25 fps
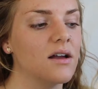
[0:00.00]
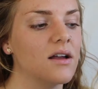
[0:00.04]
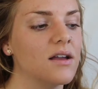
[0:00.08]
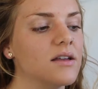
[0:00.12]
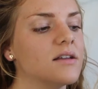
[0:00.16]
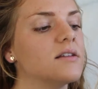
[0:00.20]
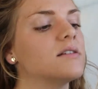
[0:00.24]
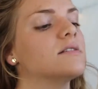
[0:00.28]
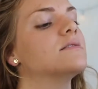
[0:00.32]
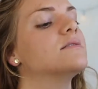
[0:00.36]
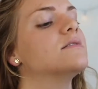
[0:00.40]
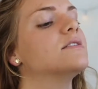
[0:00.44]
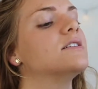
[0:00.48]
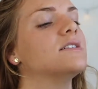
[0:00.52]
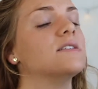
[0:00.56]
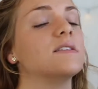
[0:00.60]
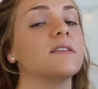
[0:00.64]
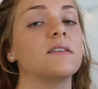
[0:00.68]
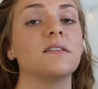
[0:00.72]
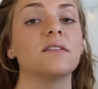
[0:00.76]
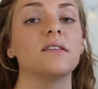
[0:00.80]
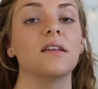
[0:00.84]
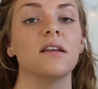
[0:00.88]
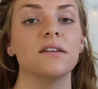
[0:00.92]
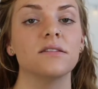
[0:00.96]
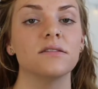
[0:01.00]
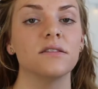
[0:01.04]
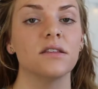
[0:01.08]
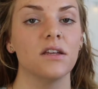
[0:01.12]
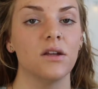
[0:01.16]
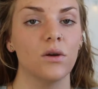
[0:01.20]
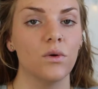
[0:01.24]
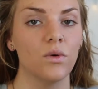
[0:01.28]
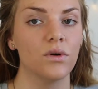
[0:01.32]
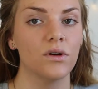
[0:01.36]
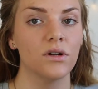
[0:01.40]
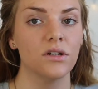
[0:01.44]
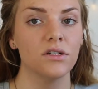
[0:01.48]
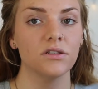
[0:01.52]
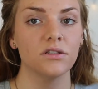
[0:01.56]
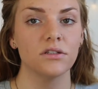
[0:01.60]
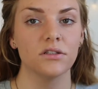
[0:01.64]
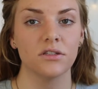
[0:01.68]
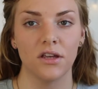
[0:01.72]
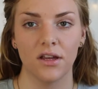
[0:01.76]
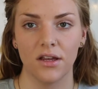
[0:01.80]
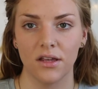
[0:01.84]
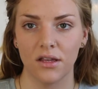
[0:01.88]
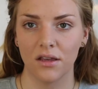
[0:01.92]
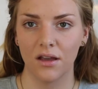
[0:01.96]
like insanely orange.
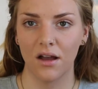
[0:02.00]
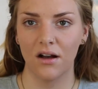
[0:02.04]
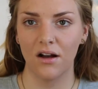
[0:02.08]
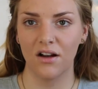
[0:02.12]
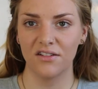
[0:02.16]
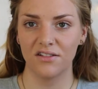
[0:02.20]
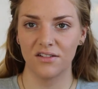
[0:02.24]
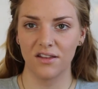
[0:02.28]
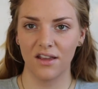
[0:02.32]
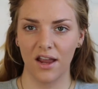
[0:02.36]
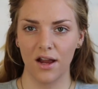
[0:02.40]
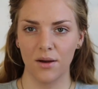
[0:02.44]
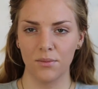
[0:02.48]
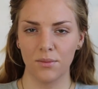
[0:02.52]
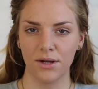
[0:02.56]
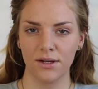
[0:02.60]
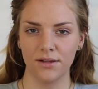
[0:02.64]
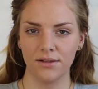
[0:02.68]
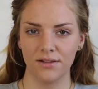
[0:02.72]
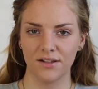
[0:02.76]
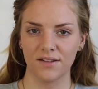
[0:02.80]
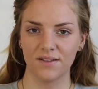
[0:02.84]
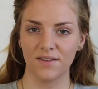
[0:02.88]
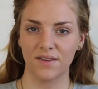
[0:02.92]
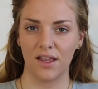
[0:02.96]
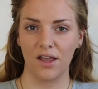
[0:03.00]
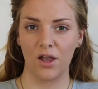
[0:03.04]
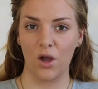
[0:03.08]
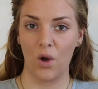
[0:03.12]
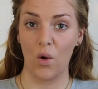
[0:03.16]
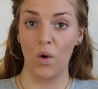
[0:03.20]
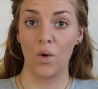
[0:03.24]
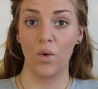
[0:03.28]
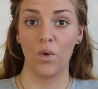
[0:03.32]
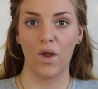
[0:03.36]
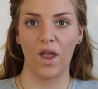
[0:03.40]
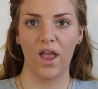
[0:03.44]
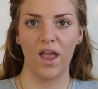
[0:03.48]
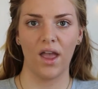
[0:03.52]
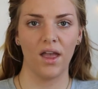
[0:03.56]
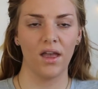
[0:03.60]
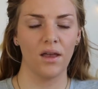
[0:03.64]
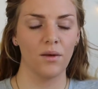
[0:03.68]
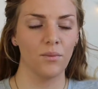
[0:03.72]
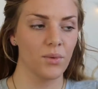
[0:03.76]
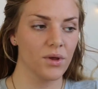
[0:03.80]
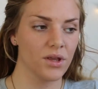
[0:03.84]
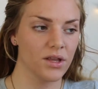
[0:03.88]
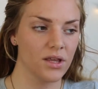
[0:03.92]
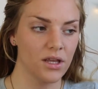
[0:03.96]
Like on camera it looks like
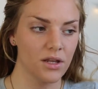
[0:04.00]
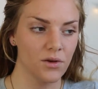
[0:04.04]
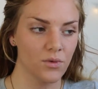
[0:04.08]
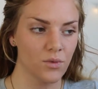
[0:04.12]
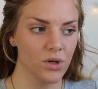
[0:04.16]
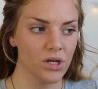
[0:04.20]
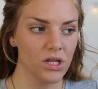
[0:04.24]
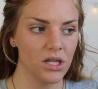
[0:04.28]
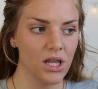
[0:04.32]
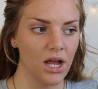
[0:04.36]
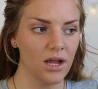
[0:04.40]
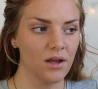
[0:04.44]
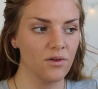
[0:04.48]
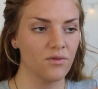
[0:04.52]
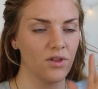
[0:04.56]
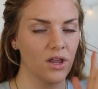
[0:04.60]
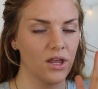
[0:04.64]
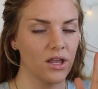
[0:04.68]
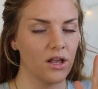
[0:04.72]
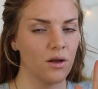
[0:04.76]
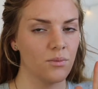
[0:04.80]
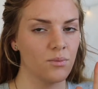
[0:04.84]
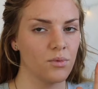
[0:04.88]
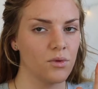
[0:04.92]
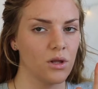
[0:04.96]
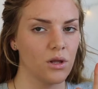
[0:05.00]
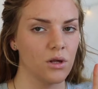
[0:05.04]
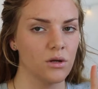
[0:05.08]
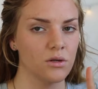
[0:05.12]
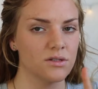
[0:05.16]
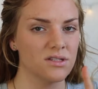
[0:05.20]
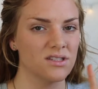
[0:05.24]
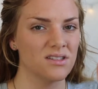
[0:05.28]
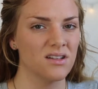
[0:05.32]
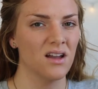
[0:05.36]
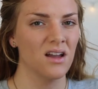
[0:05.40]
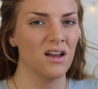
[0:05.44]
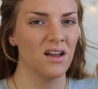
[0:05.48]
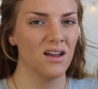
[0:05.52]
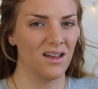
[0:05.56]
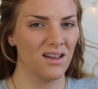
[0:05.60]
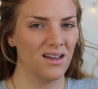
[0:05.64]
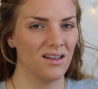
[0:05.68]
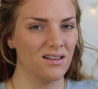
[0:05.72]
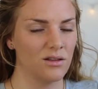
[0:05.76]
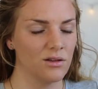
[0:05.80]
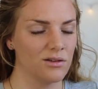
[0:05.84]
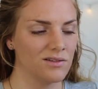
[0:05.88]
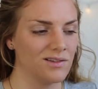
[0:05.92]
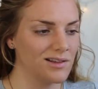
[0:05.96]
okay, but in real life, like up close,
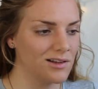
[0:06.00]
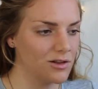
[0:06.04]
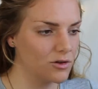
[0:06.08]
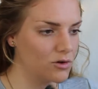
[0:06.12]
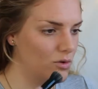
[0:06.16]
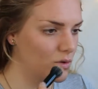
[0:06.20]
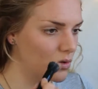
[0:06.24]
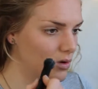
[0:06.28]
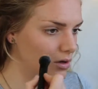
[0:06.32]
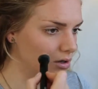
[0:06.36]
it looks a little